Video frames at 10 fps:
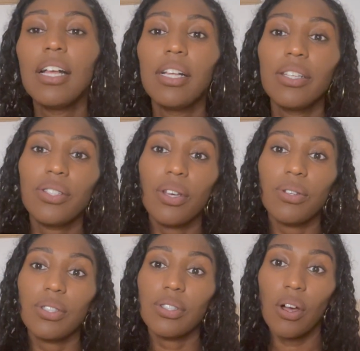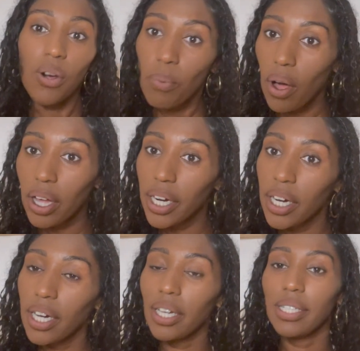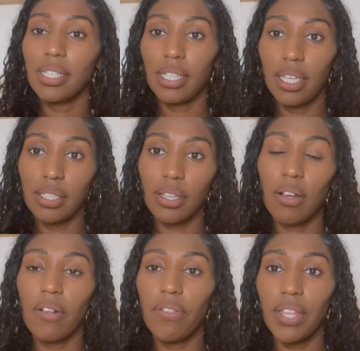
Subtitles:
So salt water, sea salt,